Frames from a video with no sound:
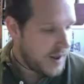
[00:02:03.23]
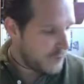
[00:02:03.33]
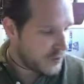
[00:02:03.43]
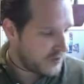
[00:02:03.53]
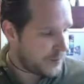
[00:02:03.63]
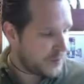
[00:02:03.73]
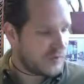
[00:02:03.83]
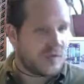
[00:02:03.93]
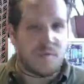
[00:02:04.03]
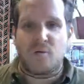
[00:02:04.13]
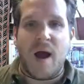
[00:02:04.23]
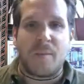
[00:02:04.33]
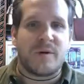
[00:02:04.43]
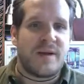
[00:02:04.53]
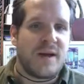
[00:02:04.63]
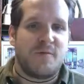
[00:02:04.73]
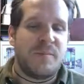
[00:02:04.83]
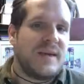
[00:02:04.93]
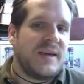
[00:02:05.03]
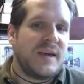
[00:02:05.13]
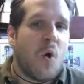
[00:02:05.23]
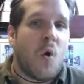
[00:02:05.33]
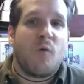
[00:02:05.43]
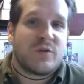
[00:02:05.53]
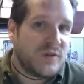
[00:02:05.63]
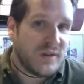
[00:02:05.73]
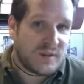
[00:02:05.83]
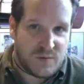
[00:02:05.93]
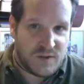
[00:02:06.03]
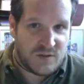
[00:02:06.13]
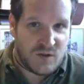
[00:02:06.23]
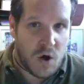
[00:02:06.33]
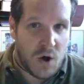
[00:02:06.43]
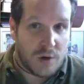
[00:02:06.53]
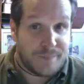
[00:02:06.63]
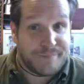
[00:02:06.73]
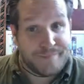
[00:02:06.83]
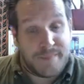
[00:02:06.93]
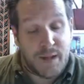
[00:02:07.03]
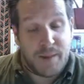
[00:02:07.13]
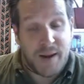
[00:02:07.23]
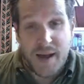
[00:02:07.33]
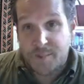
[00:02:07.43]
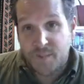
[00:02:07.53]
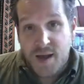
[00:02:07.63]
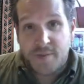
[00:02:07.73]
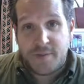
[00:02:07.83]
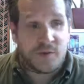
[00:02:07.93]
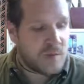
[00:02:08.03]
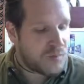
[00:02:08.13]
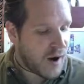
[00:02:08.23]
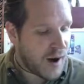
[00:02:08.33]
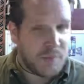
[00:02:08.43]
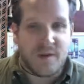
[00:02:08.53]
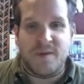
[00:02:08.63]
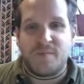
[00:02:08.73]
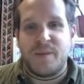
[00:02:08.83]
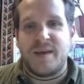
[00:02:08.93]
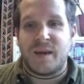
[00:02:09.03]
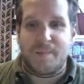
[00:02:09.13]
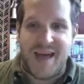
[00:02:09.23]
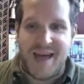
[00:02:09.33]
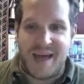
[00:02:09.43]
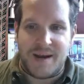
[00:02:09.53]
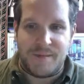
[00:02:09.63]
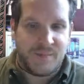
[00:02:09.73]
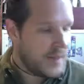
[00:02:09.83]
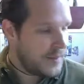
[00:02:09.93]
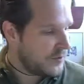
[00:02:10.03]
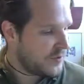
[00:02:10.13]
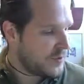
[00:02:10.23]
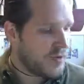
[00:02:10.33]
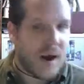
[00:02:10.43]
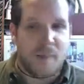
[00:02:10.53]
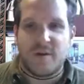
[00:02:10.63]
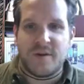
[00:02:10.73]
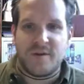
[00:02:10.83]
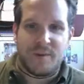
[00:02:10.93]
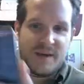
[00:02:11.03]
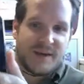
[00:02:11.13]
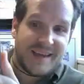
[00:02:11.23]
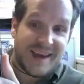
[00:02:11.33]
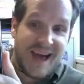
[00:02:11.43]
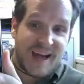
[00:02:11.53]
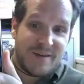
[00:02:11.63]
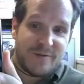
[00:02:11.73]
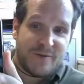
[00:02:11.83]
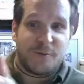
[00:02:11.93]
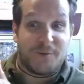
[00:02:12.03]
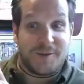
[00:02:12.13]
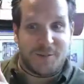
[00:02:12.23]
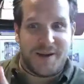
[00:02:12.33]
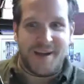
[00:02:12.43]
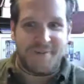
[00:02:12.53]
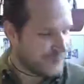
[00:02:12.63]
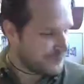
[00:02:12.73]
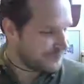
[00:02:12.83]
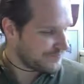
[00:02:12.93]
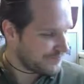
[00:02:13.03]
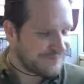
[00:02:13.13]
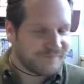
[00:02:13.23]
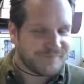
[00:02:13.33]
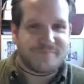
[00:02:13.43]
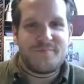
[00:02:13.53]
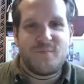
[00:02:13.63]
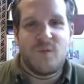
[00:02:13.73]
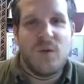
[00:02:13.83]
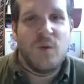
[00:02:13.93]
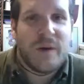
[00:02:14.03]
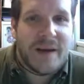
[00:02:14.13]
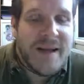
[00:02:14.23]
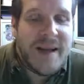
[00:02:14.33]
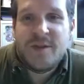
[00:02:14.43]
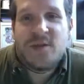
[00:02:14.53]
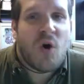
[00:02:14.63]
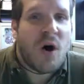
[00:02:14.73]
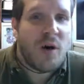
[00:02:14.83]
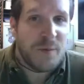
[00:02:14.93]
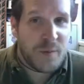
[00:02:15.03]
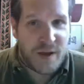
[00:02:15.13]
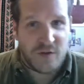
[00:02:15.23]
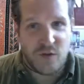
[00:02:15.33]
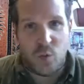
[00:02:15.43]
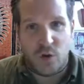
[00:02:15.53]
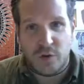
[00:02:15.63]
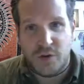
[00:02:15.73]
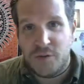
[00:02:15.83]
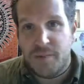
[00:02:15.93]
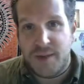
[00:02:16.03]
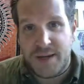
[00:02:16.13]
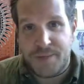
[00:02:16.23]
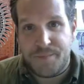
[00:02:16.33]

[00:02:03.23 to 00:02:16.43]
For example, there's the property of being over 6 feet tall. I'm not. There's the property of being a pen. There's the property of being an iPhone. That's my iPhone. Okay, these are all ways the world could be.